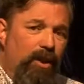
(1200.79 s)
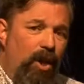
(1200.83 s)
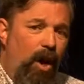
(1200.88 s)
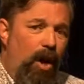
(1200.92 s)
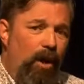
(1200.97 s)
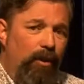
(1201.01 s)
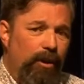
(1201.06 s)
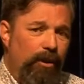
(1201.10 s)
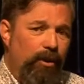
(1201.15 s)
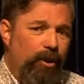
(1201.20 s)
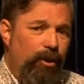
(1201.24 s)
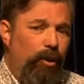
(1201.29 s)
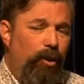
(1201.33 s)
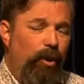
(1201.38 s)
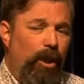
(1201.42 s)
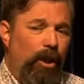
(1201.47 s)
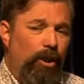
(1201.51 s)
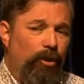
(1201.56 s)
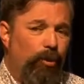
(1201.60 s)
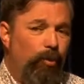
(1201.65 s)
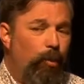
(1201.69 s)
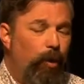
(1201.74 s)
called us to do,
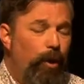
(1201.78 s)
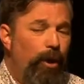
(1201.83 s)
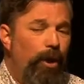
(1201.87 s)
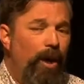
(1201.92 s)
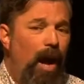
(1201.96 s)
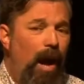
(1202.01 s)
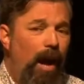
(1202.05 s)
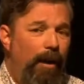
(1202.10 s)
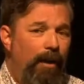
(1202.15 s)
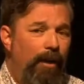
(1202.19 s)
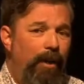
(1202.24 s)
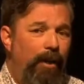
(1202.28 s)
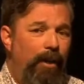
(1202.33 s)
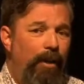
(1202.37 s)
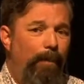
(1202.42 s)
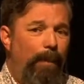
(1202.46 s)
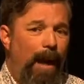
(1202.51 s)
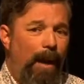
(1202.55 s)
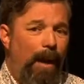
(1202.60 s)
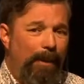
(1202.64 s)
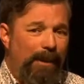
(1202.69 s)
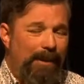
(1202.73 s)
because we're not here
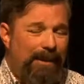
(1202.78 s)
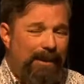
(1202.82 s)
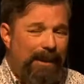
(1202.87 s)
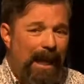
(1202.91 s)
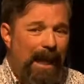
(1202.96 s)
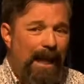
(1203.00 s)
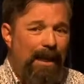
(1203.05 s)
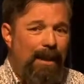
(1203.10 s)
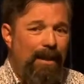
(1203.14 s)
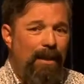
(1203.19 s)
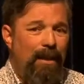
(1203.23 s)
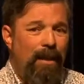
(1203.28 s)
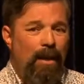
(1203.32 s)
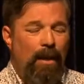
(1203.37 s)
by mistake.